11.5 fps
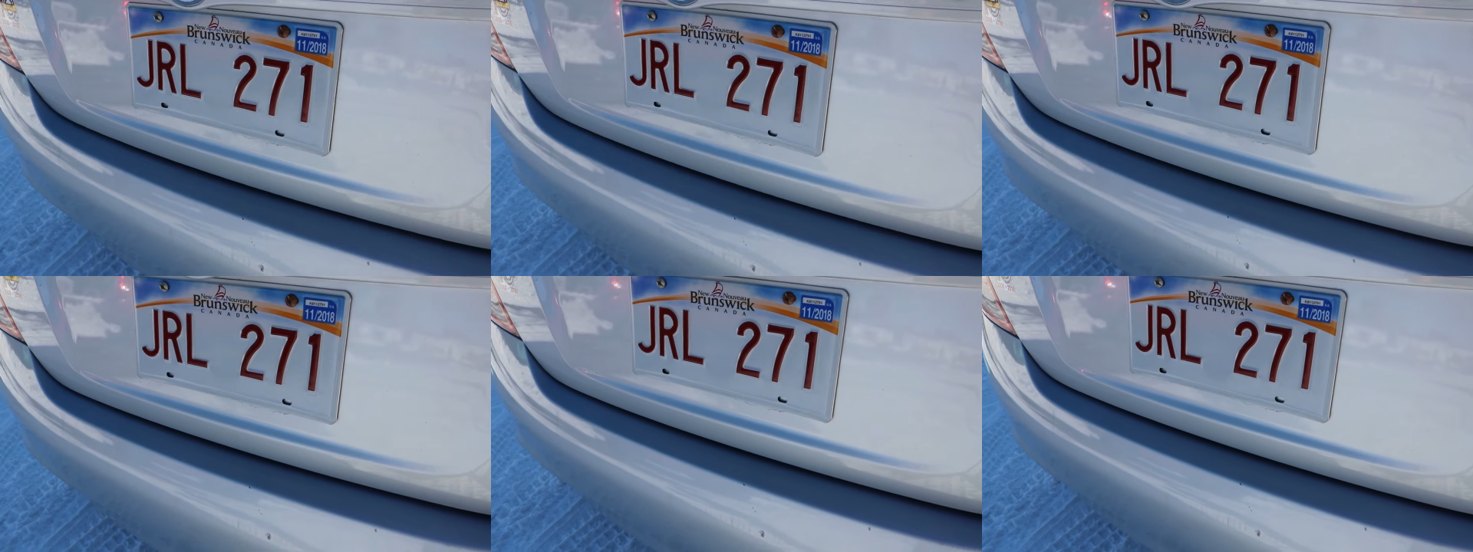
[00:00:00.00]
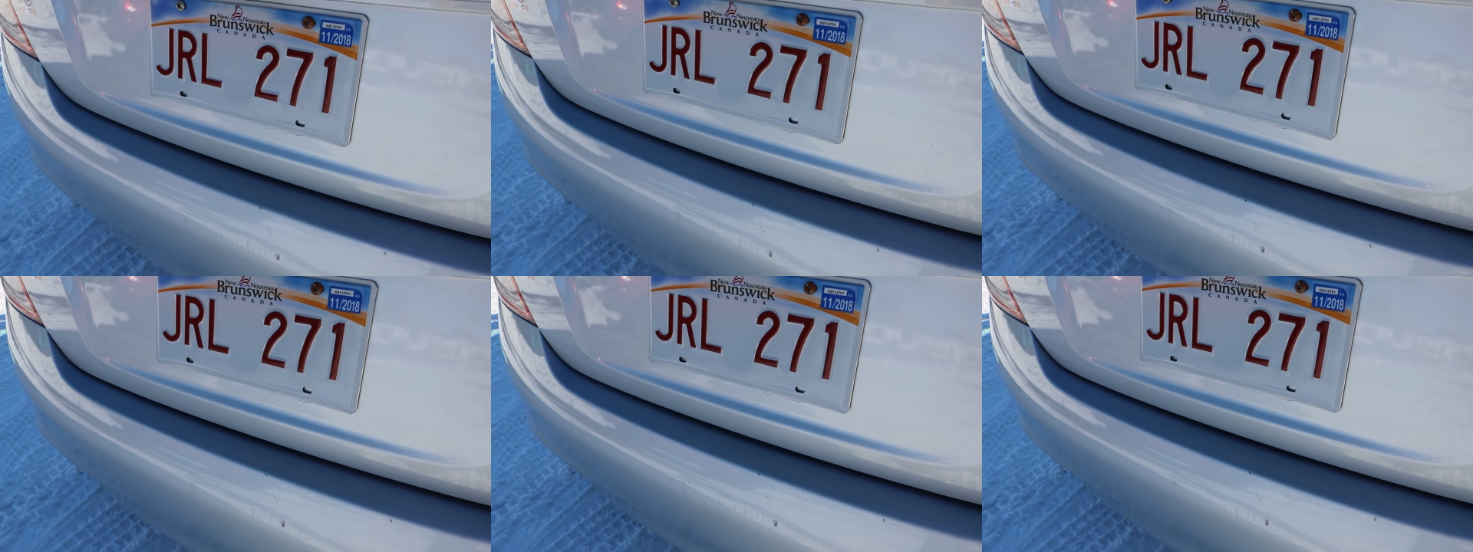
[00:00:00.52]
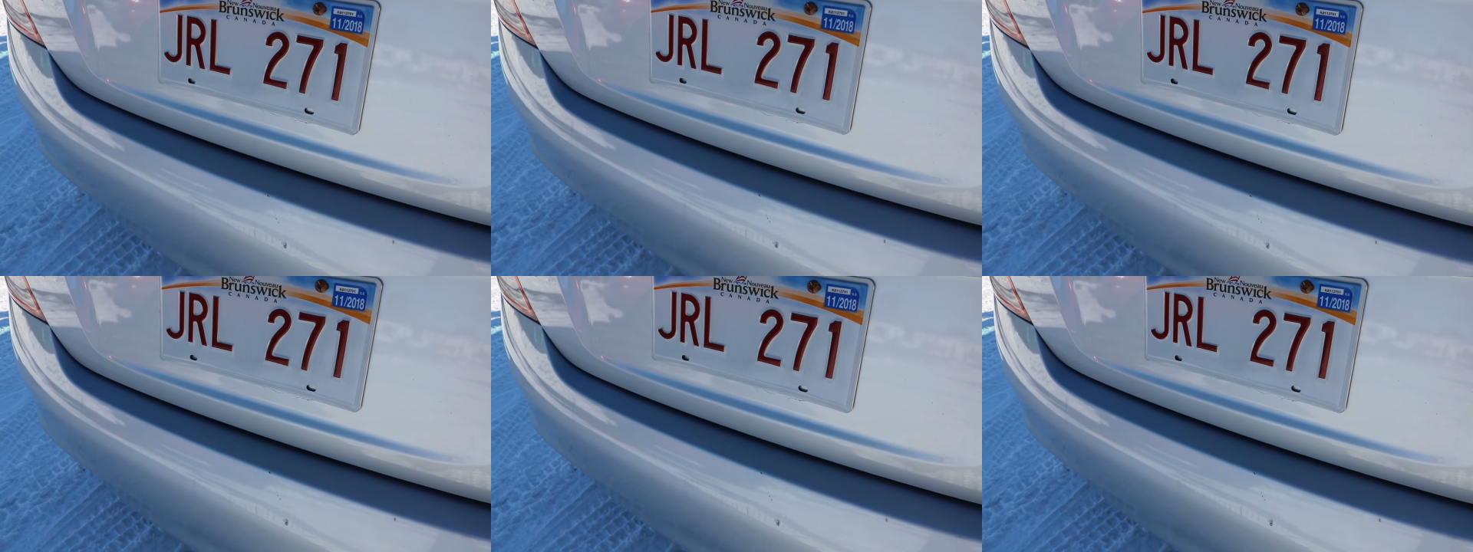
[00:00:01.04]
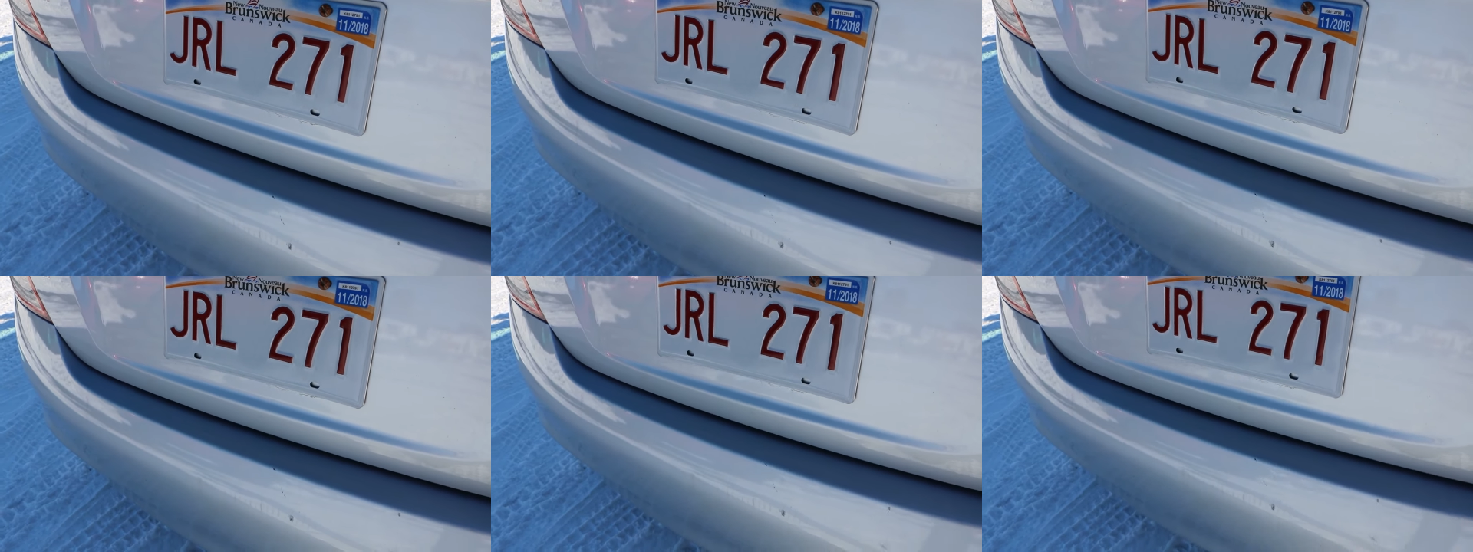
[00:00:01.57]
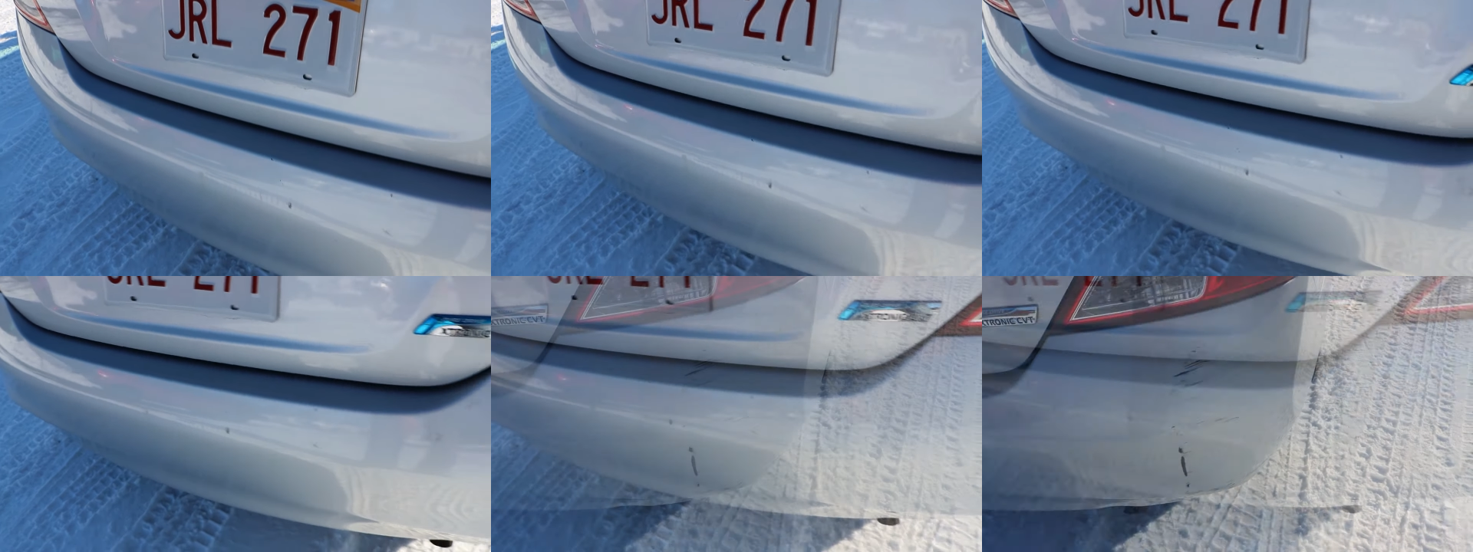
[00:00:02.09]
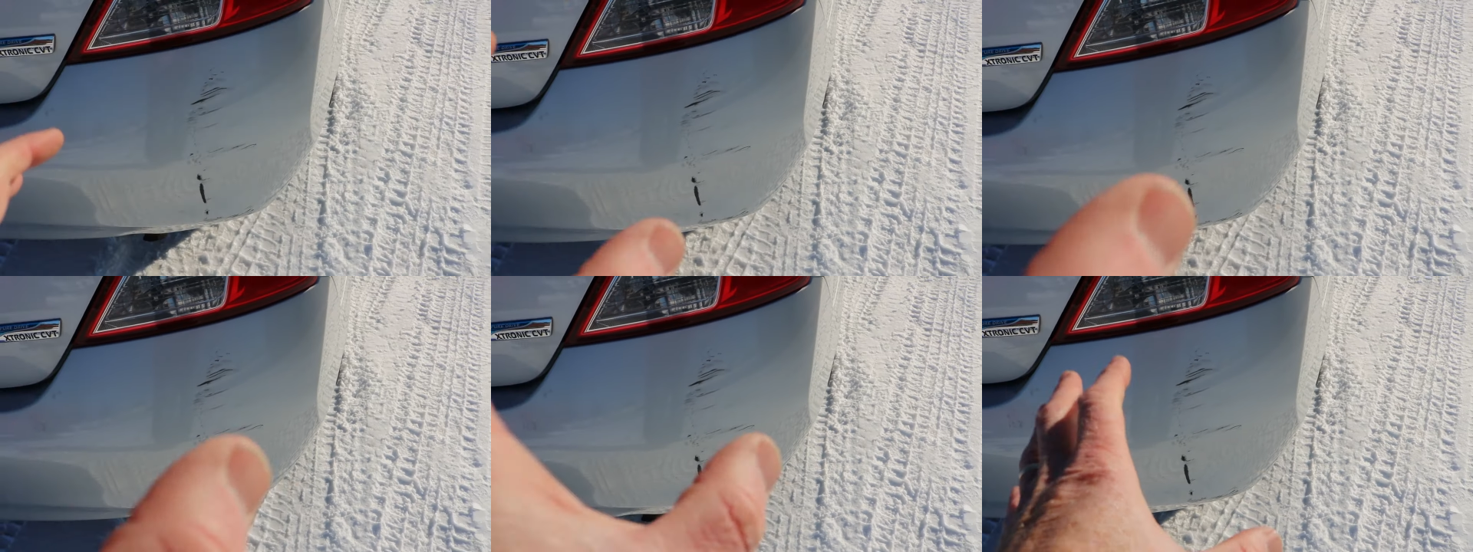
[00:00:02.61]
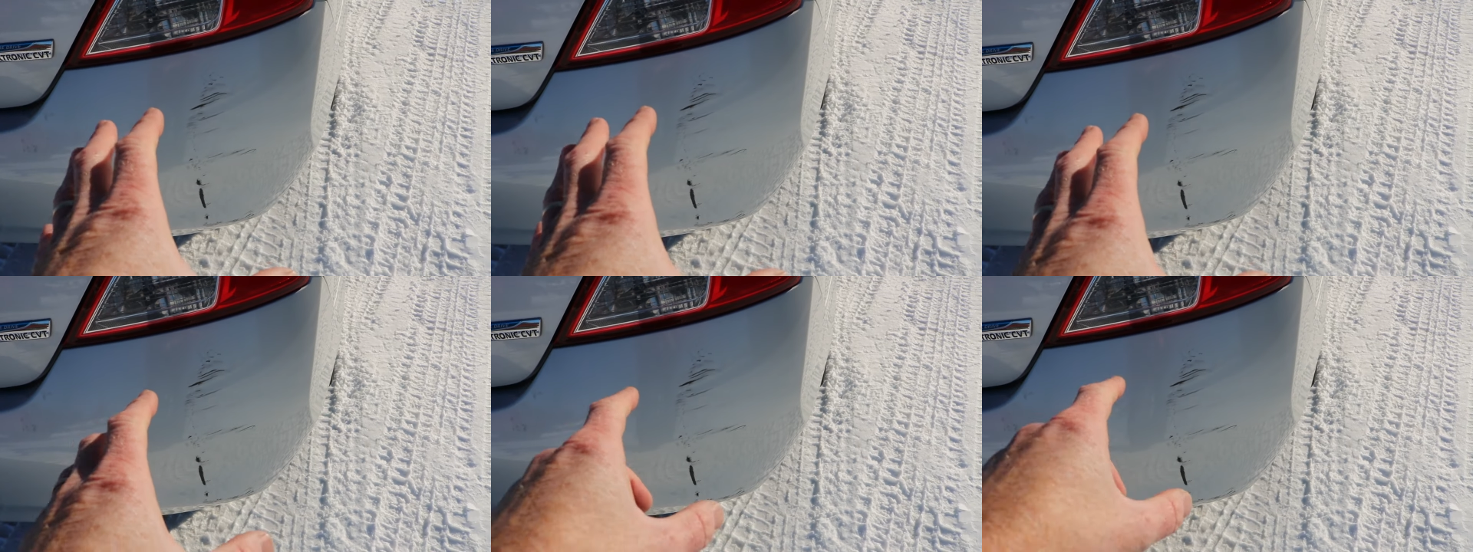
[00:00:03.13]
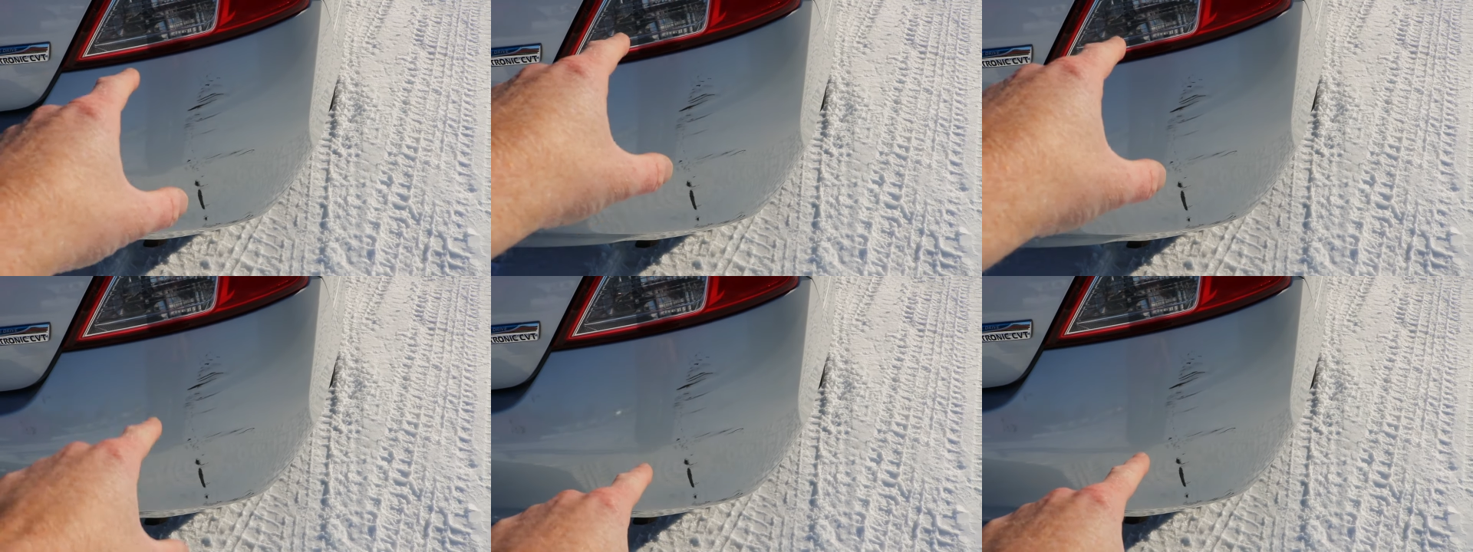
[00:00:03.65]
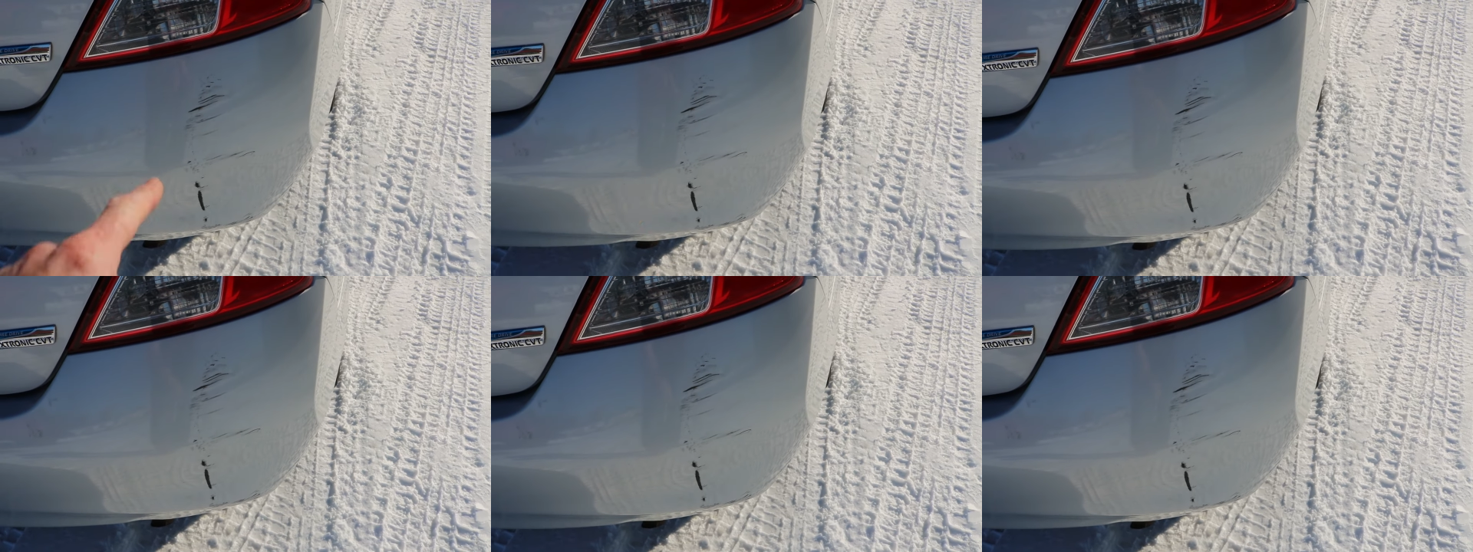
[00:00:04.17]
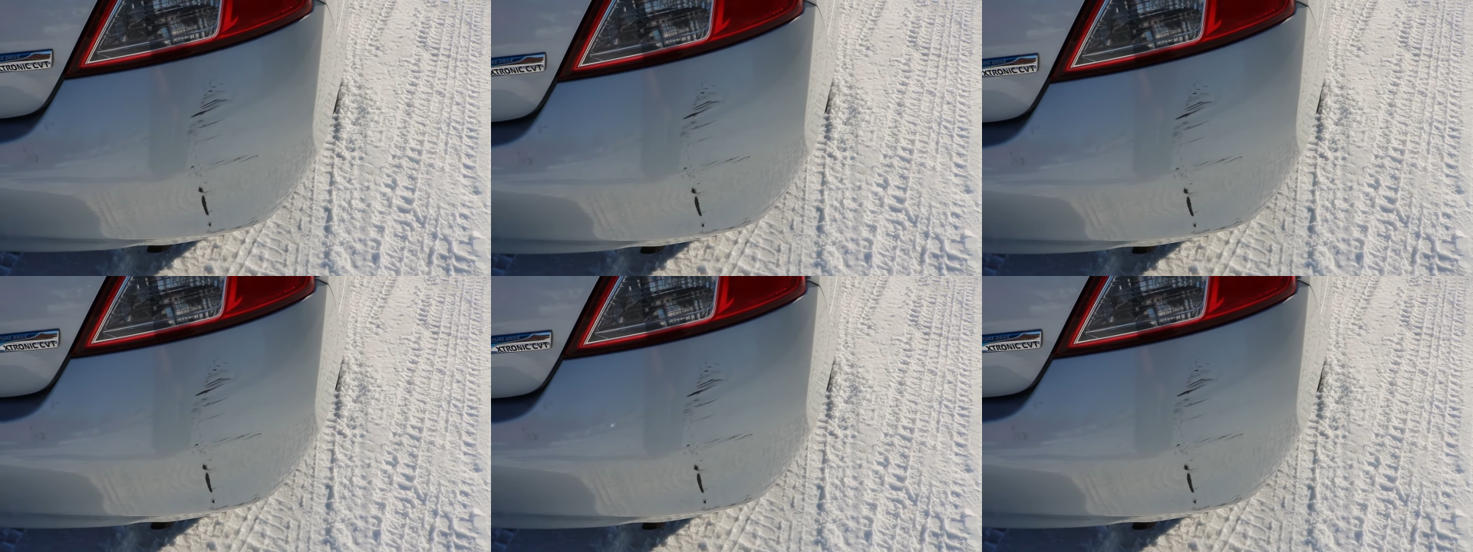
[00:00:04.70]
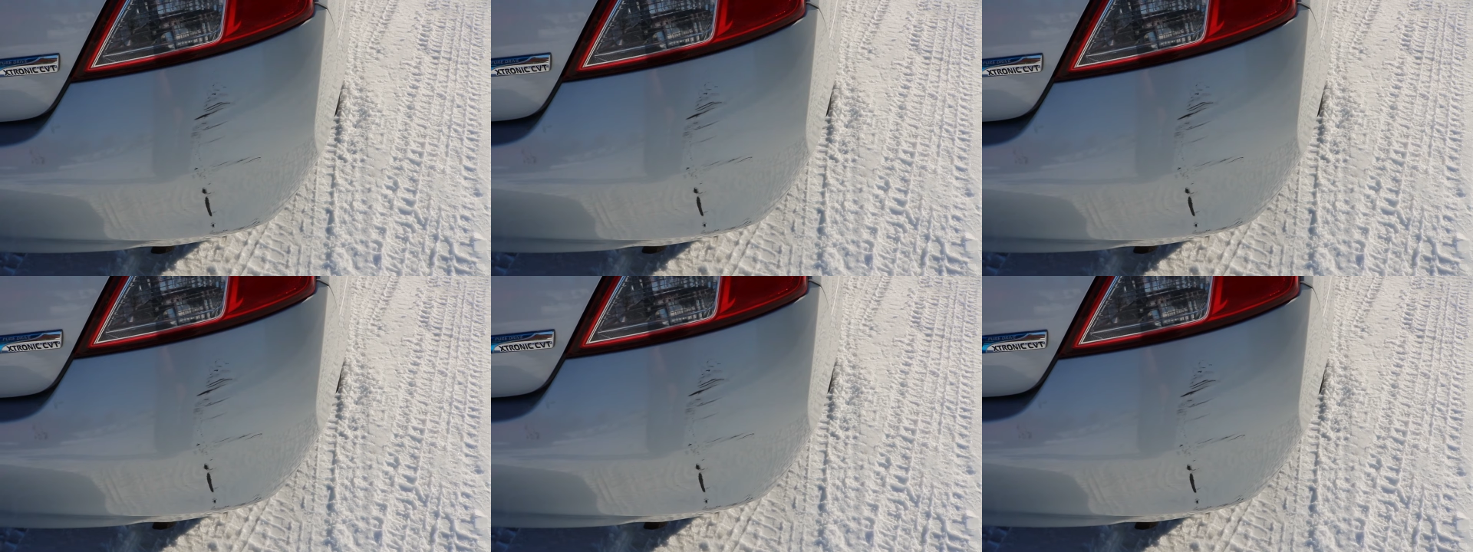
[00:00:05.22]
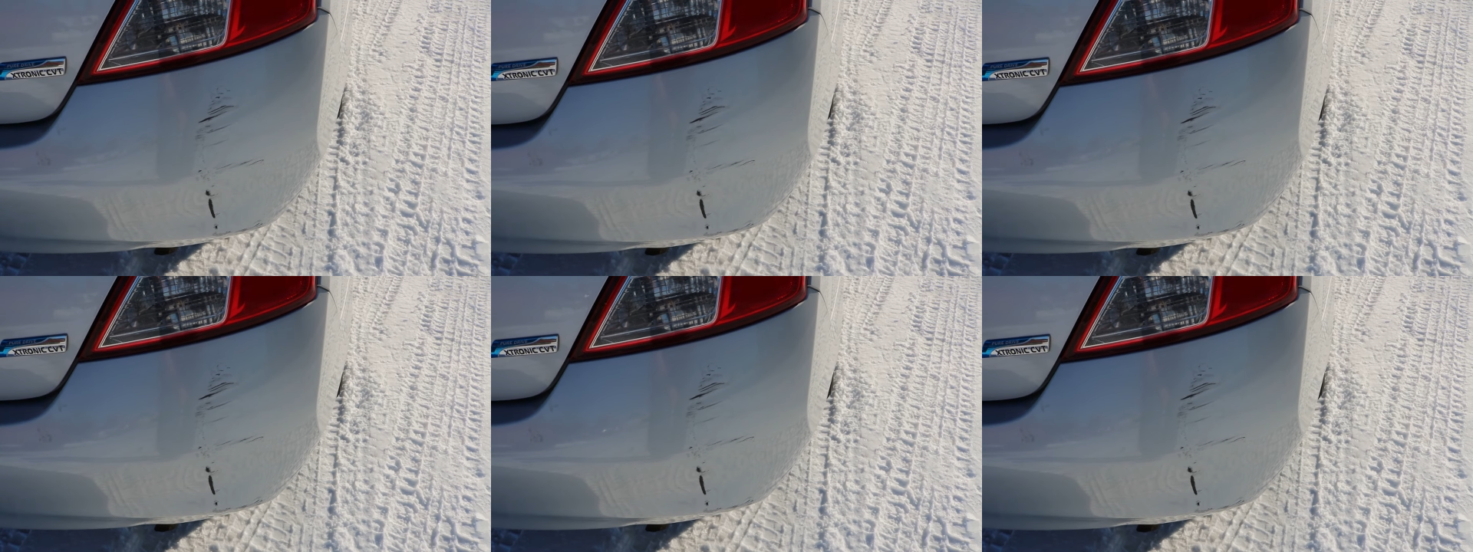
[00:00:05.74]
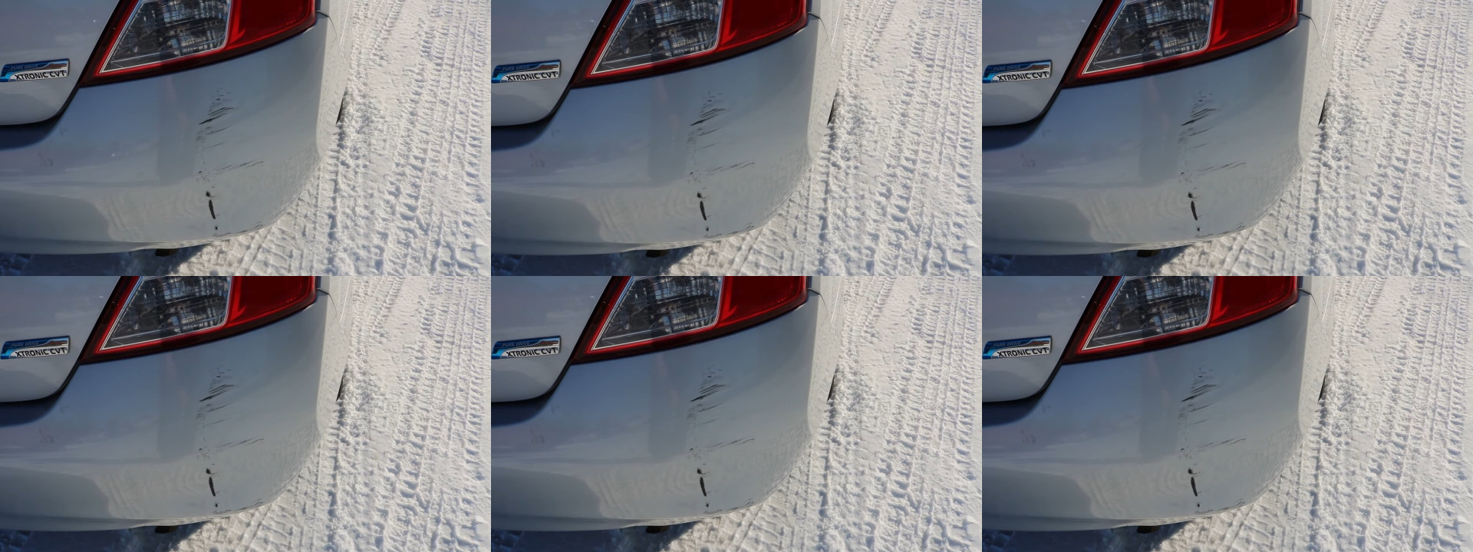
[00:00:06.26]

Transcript: (no speaker visible)